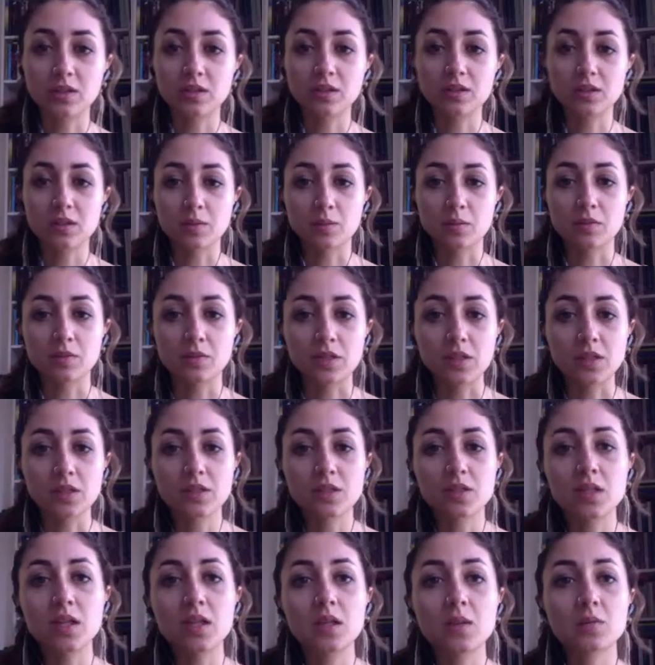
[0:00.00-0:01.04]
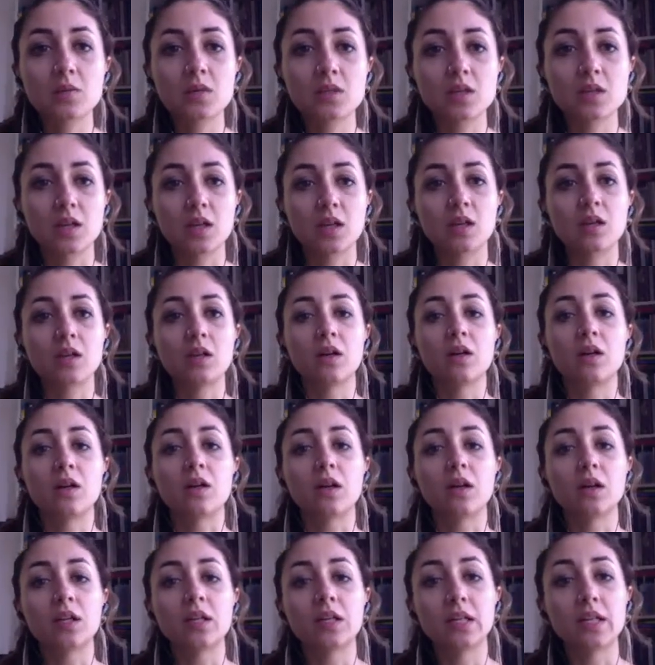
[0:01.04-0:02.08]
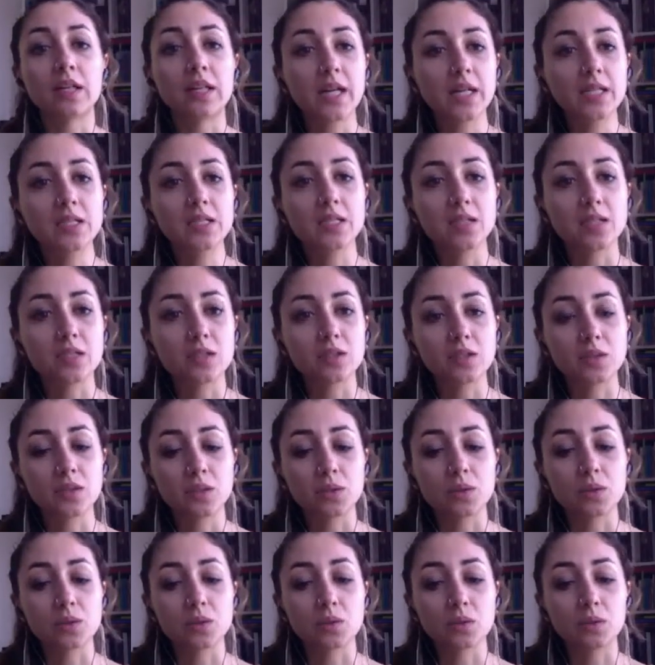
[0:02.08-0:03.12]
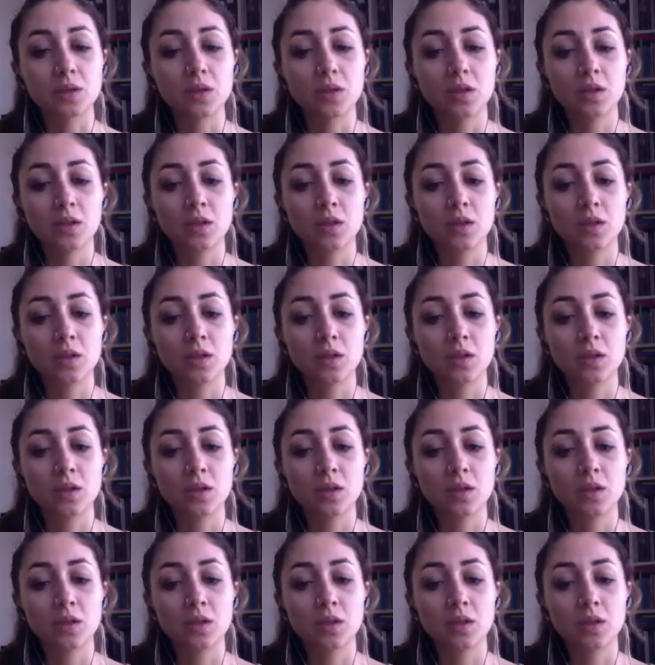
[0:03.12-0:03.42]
some of these themes that are connected to